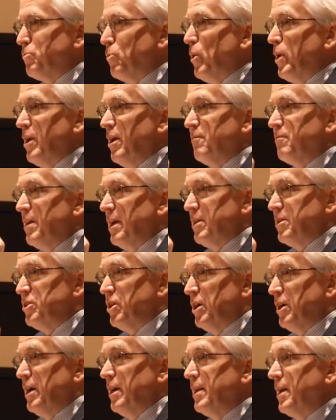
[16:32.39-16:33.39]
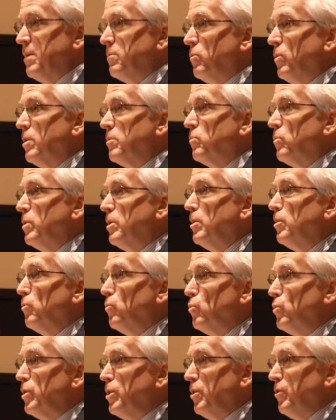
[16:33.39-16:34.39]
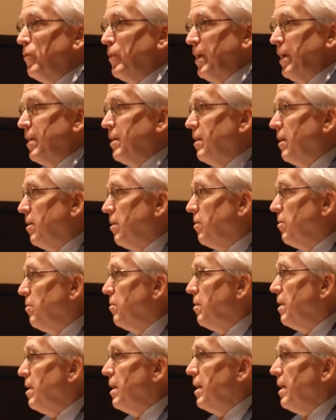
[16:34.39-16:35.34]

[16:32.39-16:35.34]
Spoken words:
what have they done and what will they do?